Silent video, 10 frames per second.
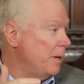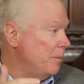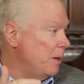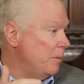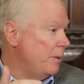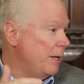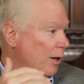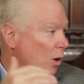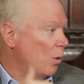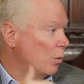
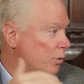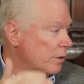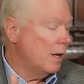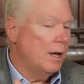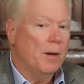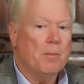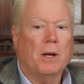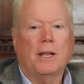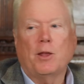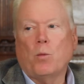PPP loan
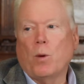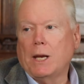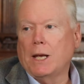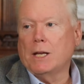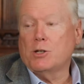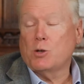money that went in.